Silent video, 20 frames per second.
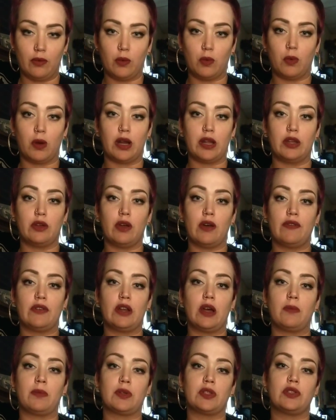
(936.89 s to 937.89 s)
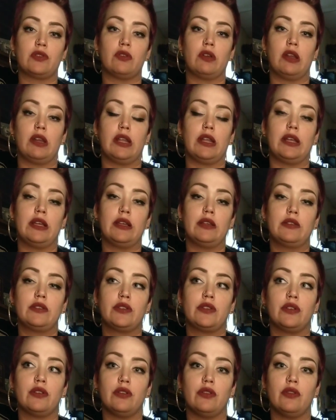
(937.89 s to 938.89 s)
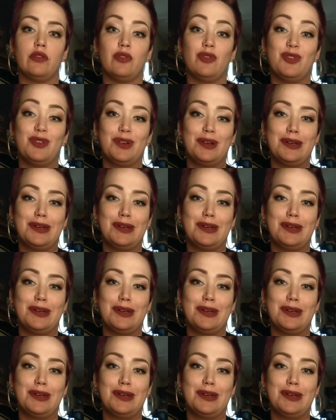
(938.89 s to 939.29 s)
where you have an opportunity to